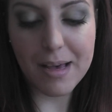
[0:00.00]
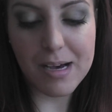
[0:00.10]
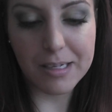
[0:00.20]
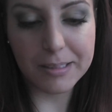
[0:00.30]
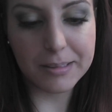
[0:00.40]

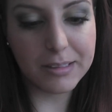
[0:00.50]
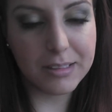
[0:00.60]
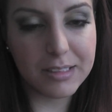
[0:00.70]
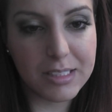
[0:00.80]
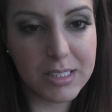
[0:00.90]

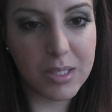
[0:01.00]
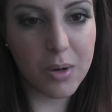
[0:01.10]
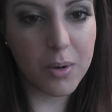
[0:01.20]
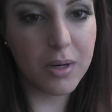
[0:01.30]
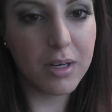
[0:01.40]
Uh,
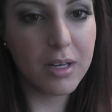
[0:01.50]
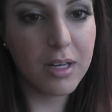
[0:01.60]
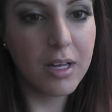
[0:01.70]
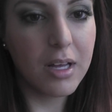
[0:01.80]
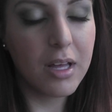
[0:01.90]
so
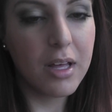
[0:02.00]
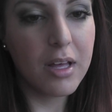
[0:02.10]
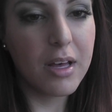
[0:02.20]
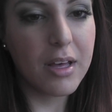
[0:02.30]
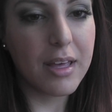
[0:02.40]

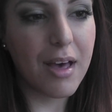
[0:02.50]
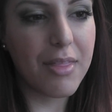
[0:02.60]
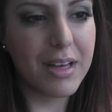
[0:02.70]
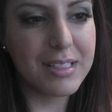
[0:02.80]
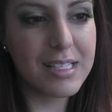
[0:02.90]
yeah,
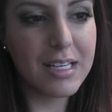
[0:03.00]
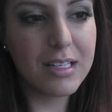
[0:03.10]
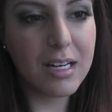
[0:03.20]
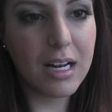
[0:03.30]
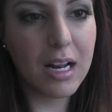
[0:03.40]
that's
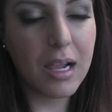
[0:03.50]
it.